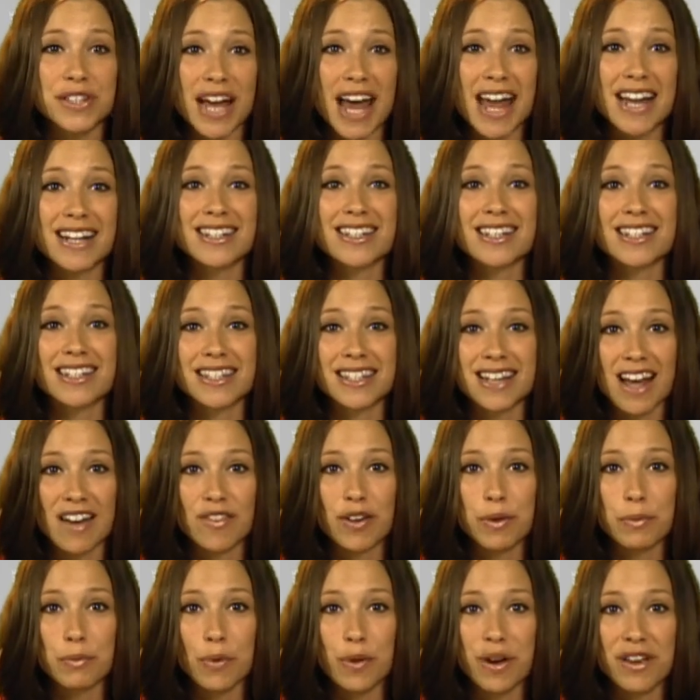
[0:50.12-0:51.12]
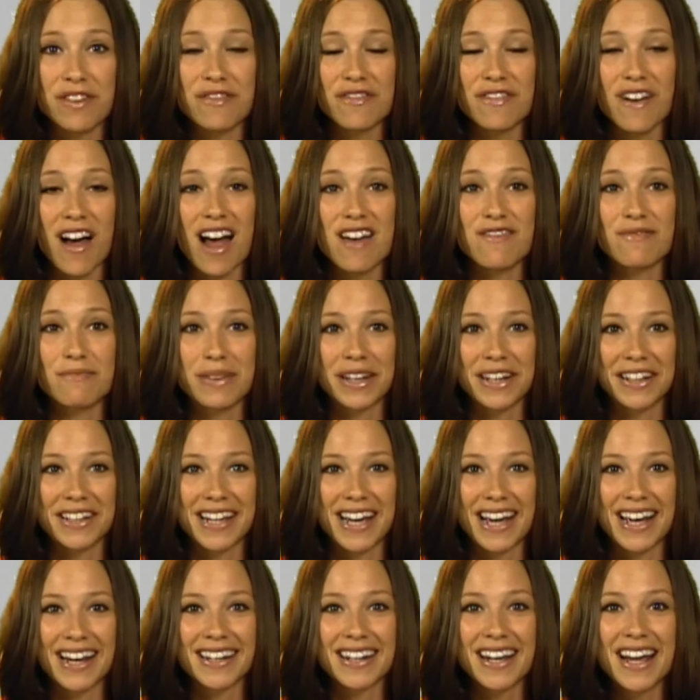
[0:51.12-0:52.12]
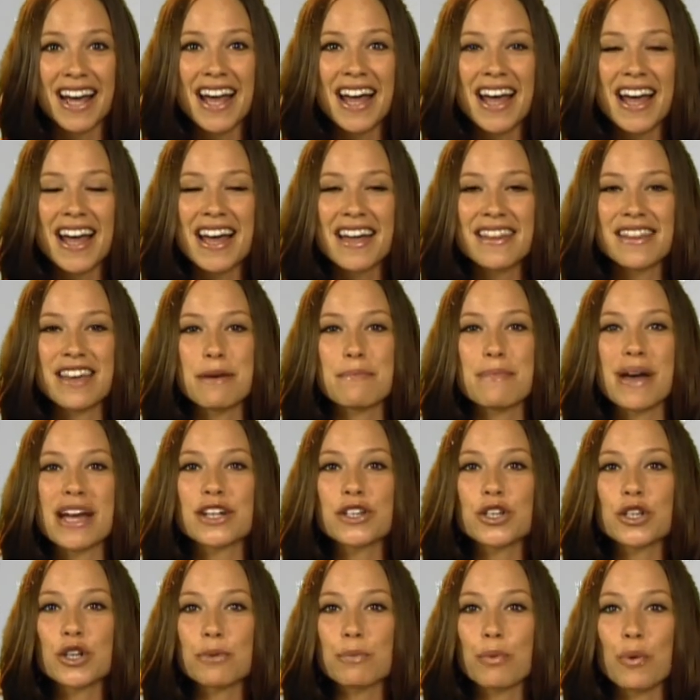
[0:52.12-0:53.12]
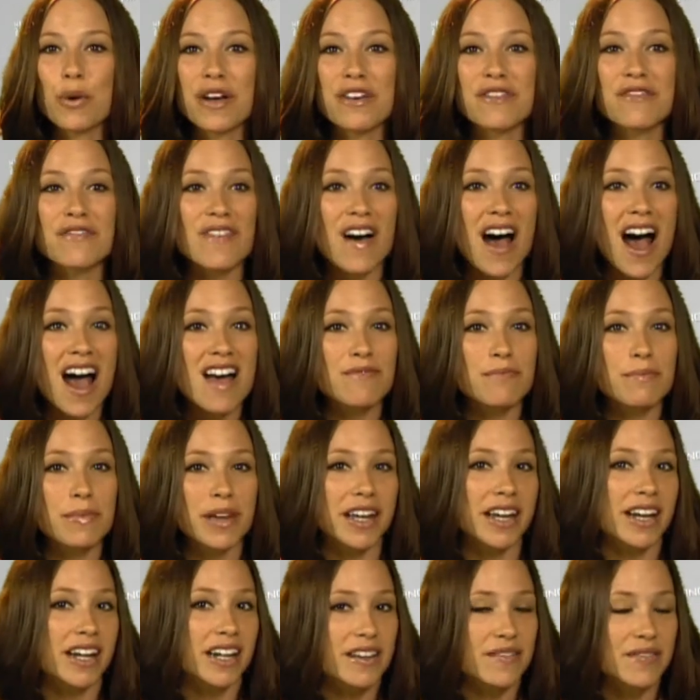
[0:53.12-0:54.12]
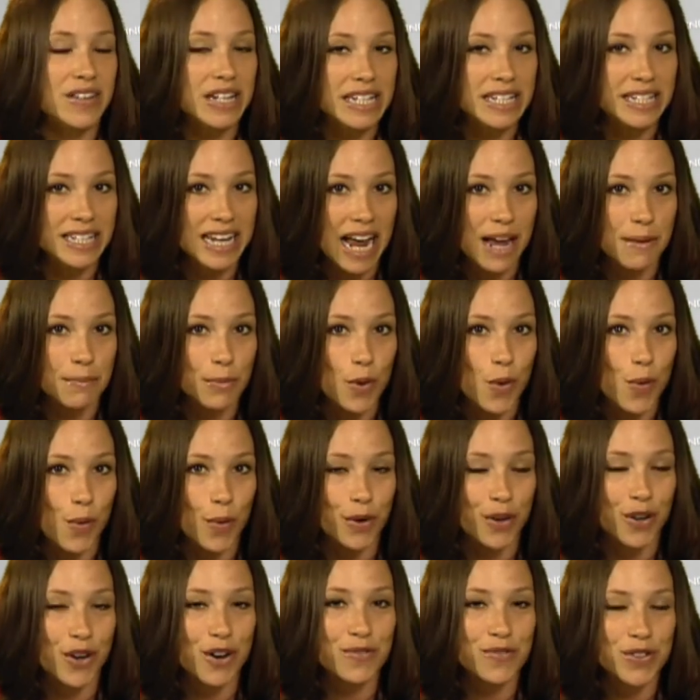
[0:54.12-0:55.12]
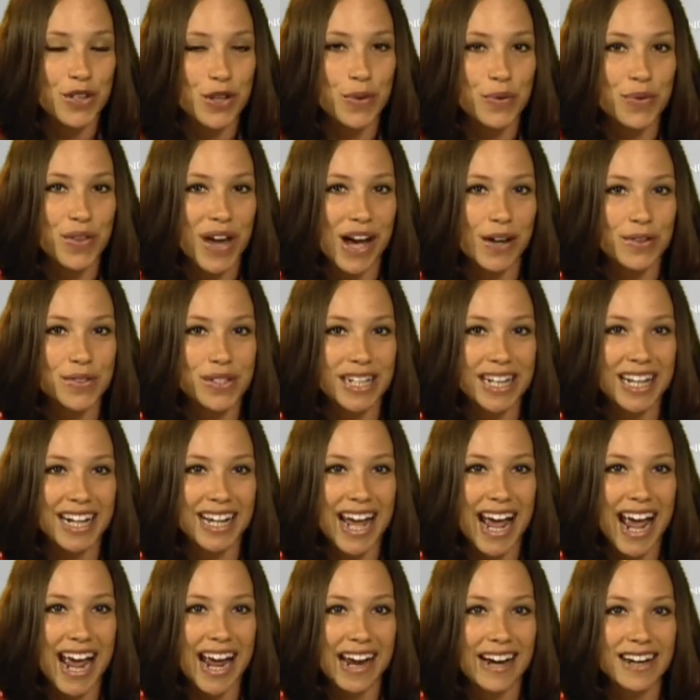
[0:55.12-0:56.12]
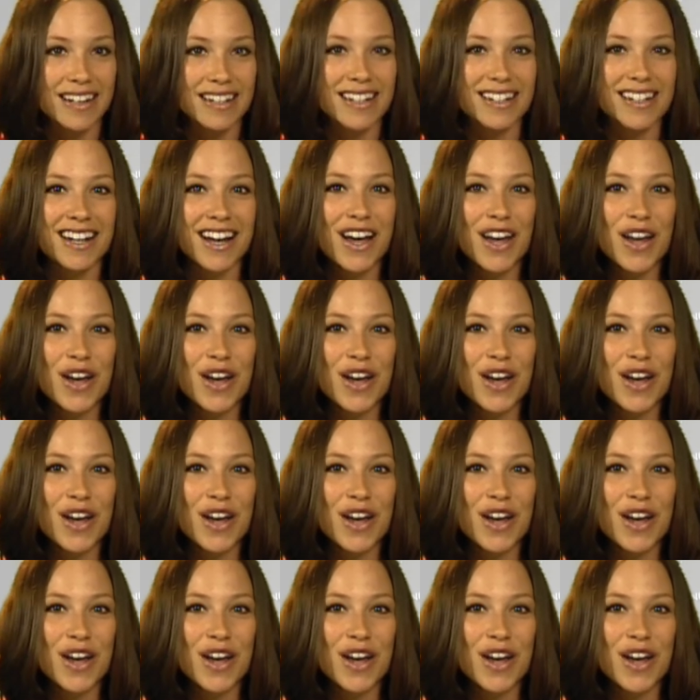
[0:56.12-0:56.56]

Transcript: to 7.5 million. They made 2.5 million in the same quarter of 2008.